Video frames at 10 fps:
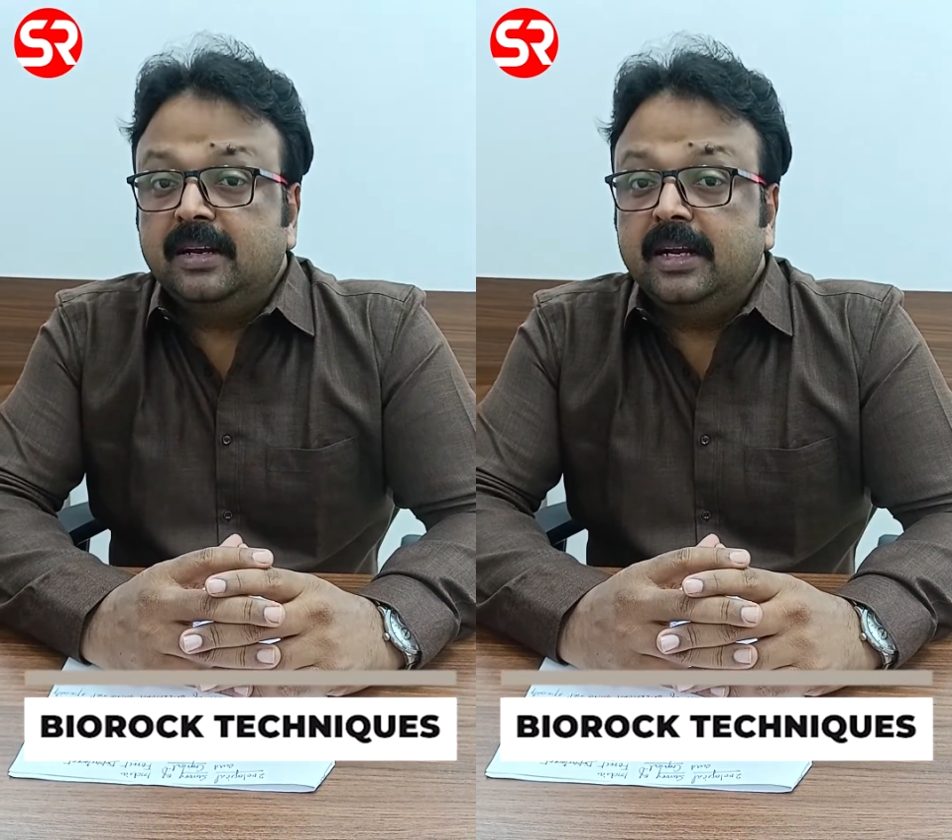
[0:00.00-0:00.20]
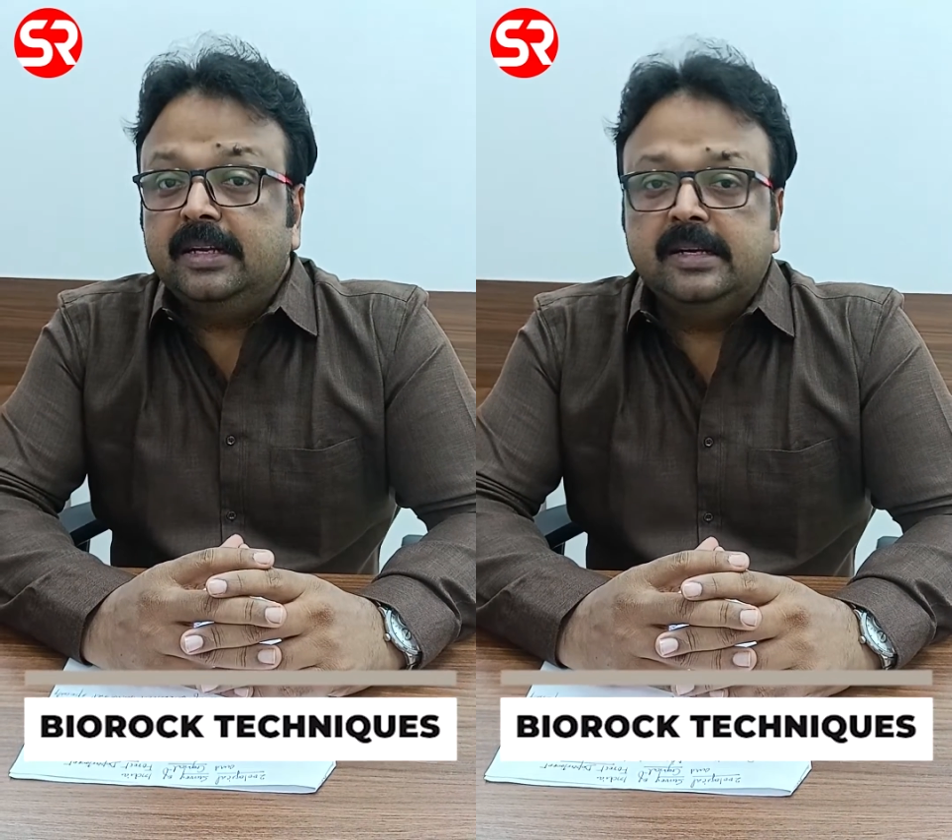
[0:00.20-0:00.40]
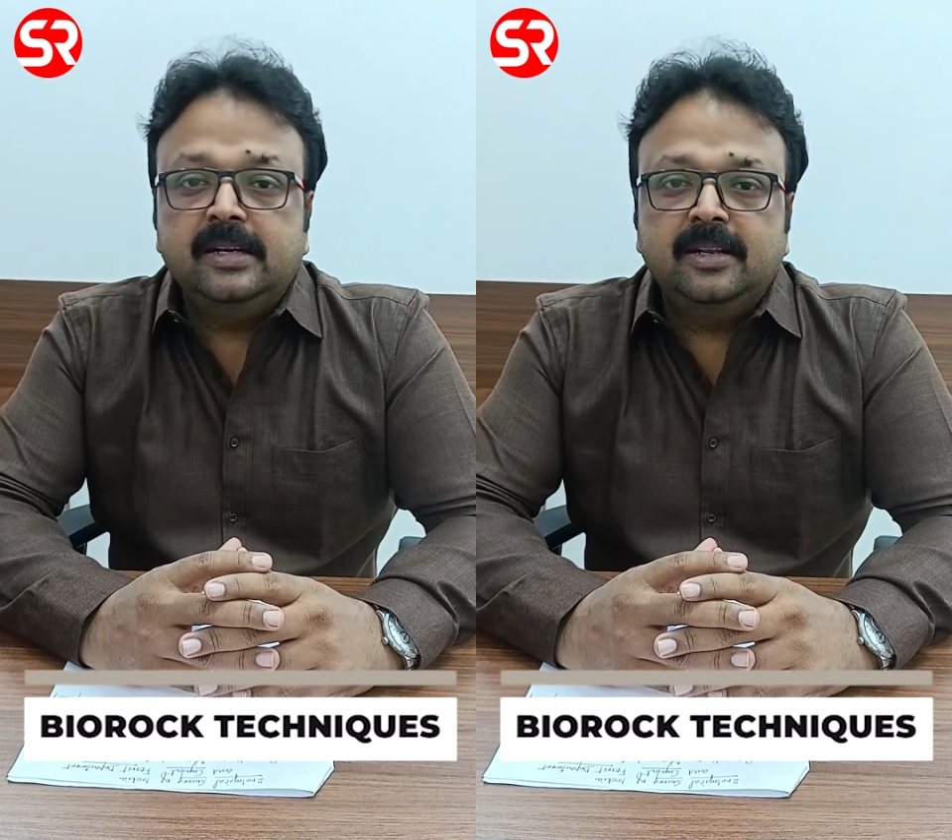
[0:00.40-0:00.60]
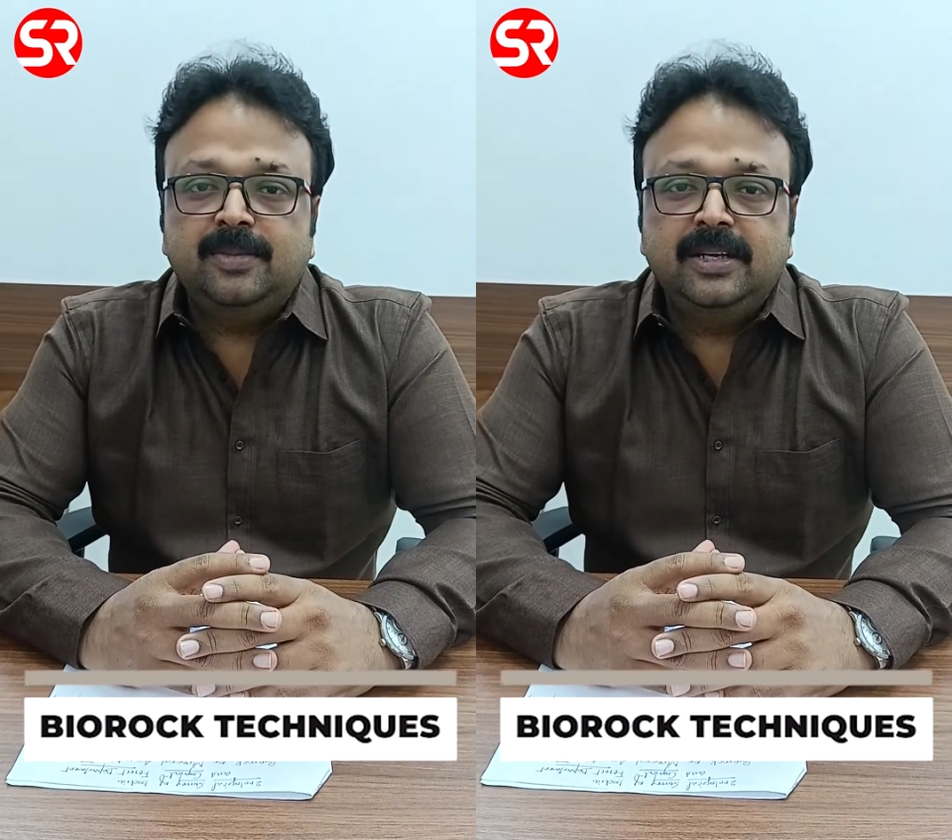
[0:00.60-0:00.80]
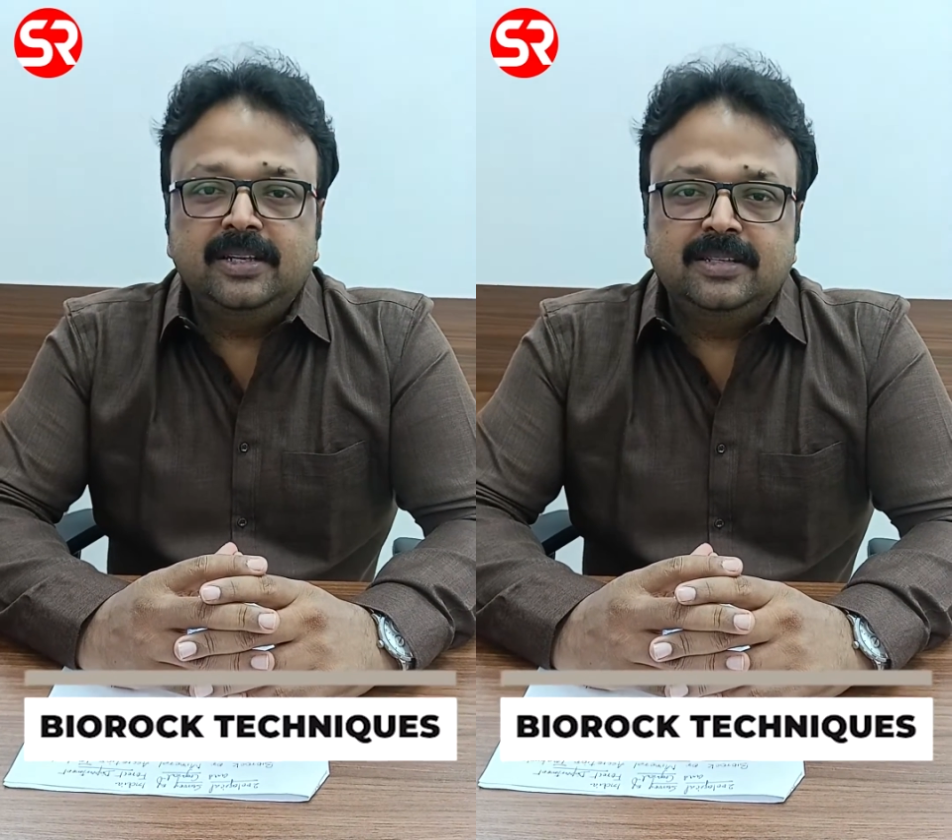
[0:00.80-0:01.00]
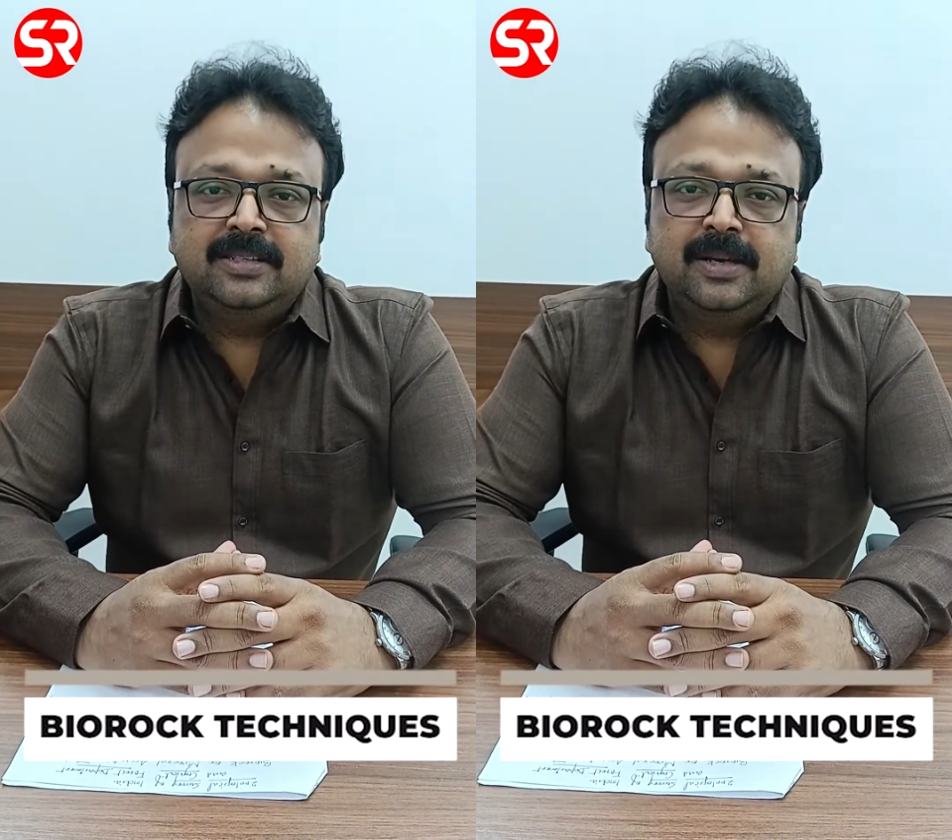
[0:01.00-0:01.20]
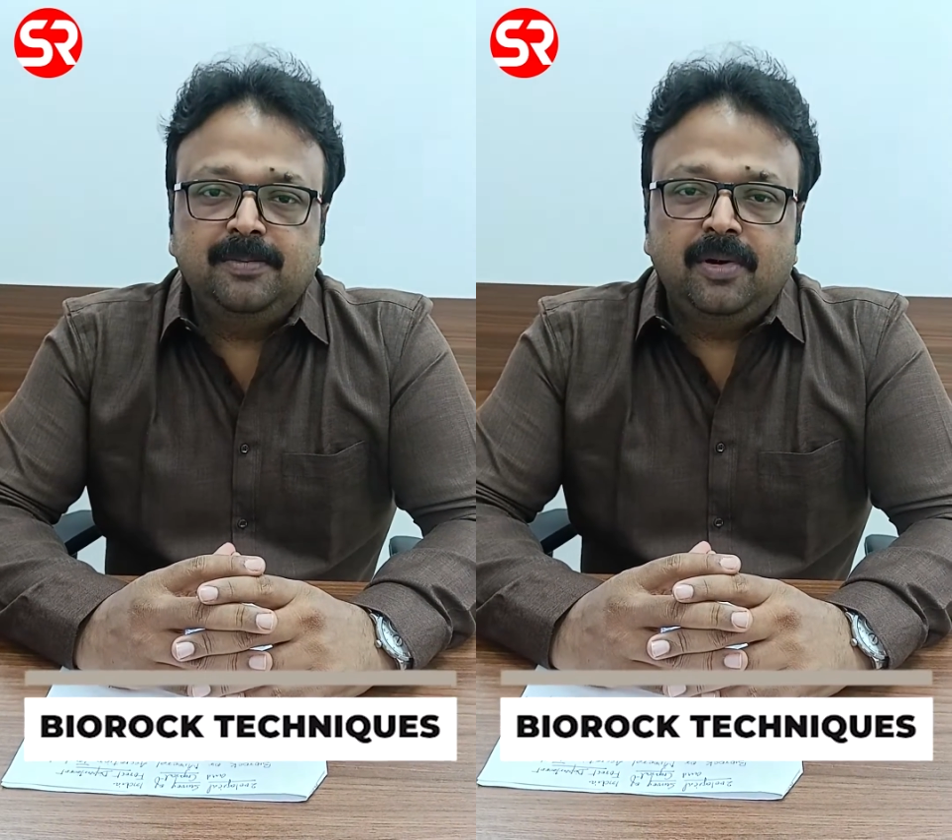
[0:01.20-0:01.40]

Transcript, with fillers: rate determining step